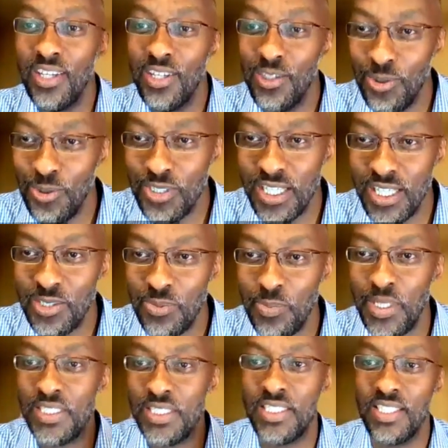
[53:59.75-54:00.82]
use
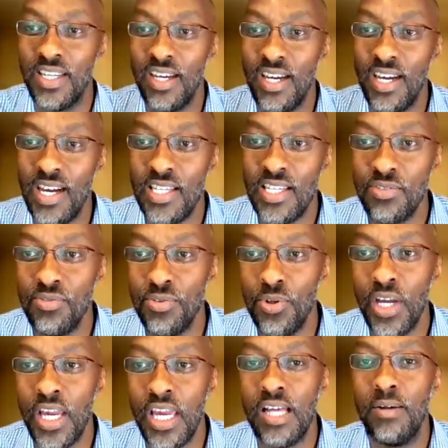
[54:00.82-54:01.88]
experts, ask
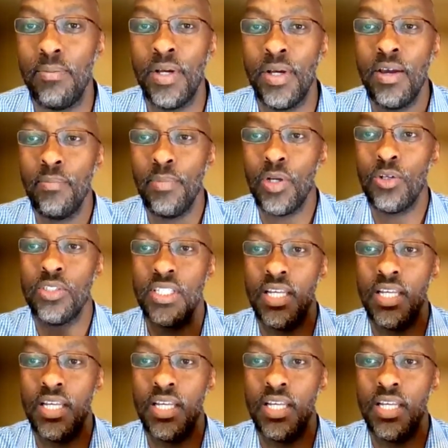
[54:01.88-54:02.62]
for help, because